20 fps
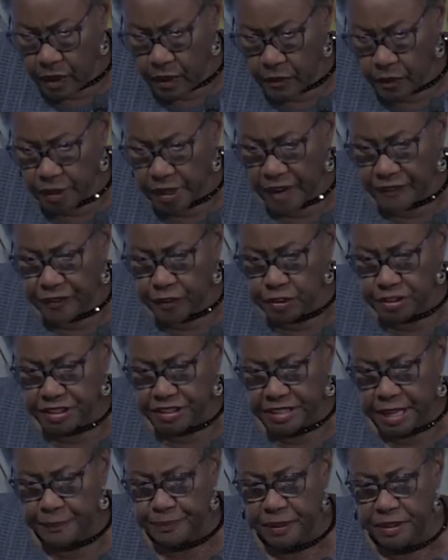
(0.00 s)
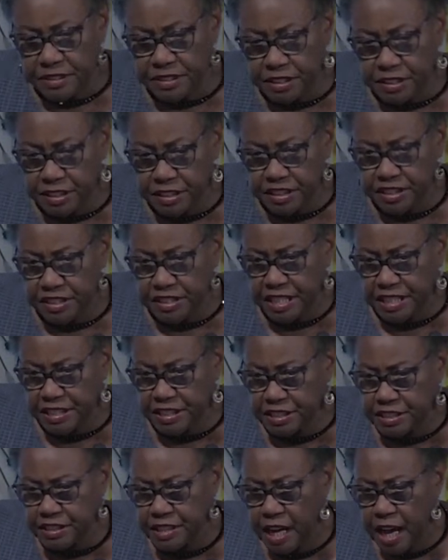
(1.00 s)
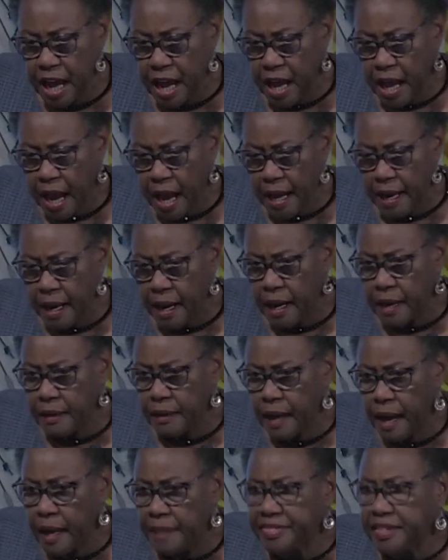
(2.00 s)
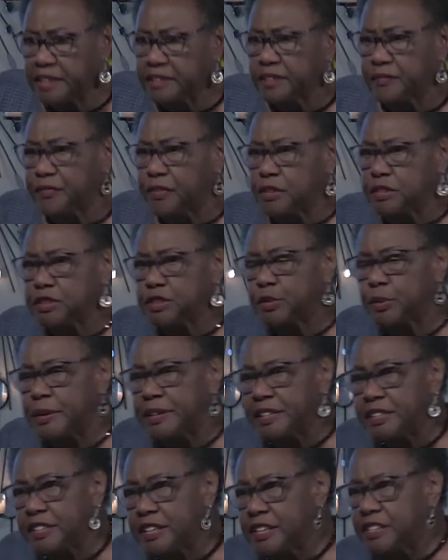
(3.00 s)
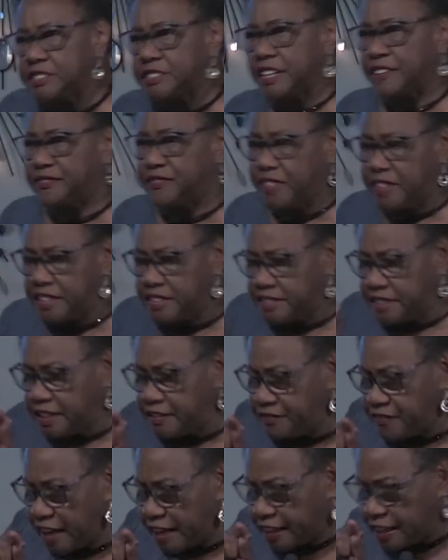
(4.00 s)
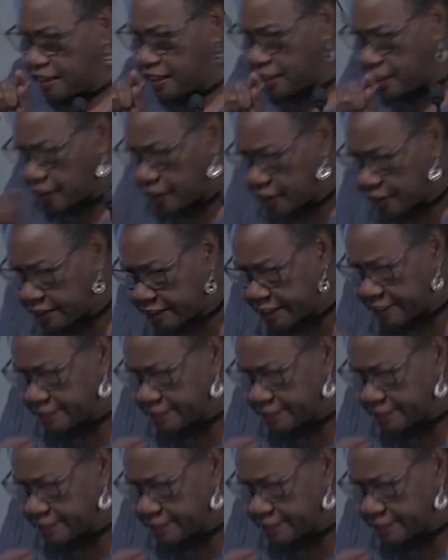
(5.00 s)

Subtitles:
when I first stepped into this teaching, I think the first 20 years I figured that if I could learn